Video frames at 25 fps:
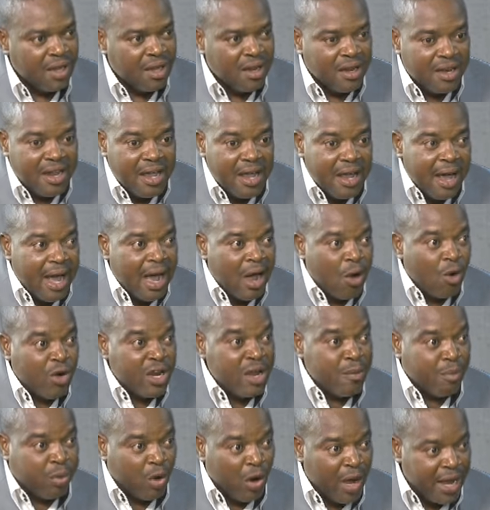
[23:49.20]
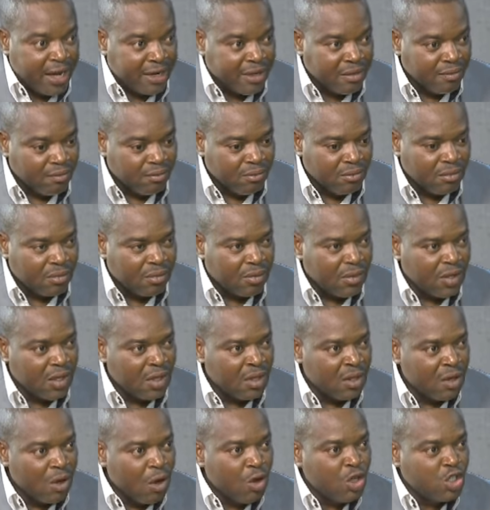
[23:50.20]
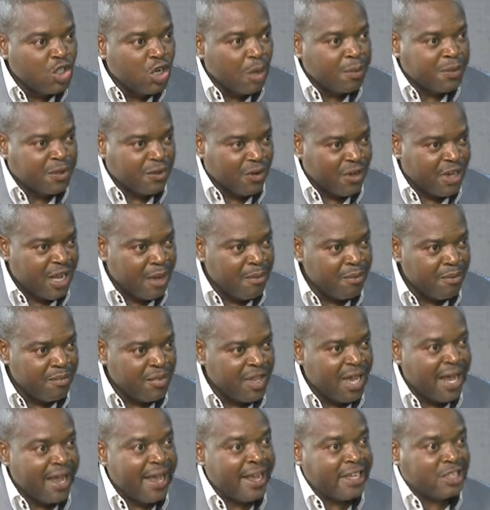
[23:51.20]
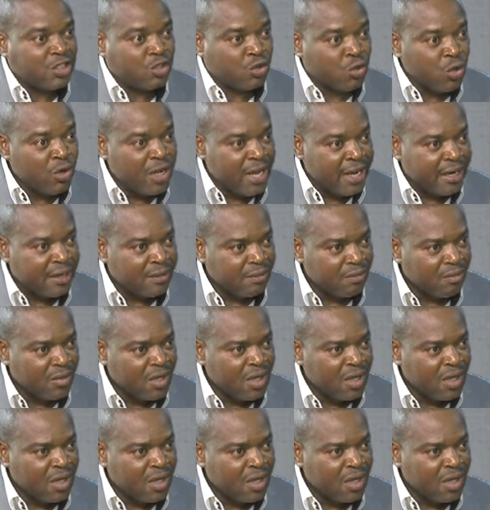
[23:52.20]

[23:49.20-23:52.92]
They are unemployed. No jobs for them. They are excluded.